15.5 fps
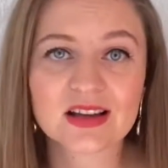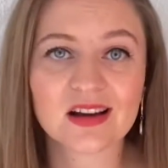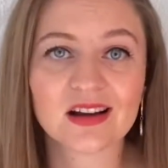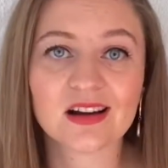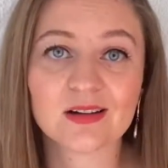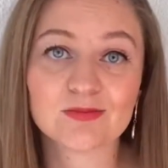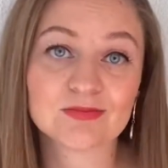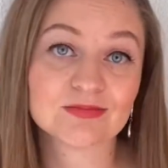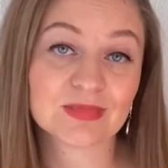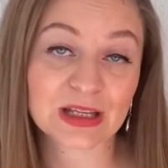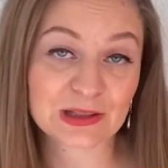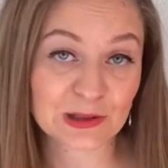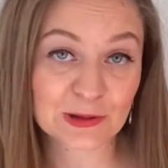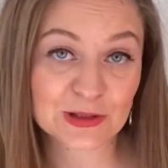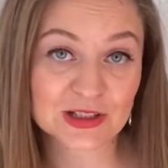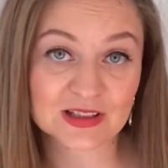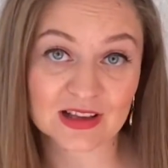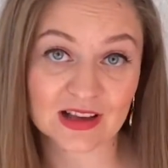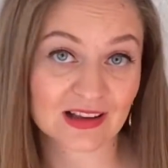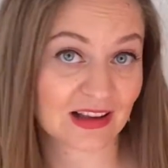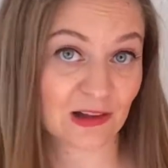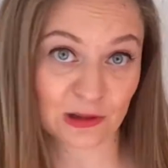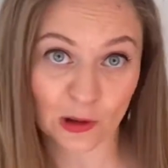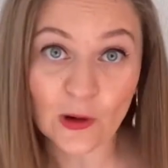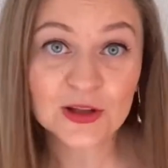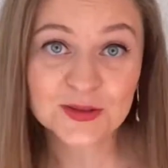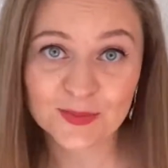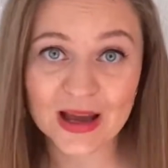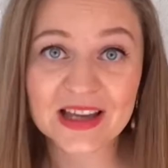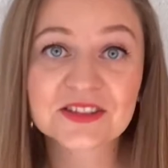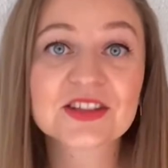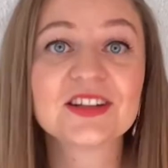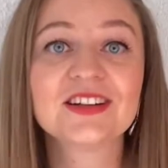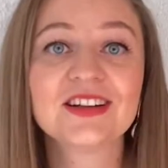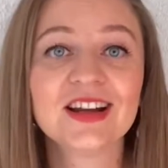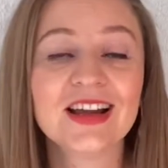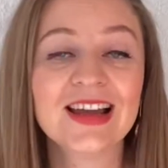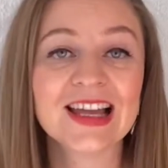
it looks a lot better.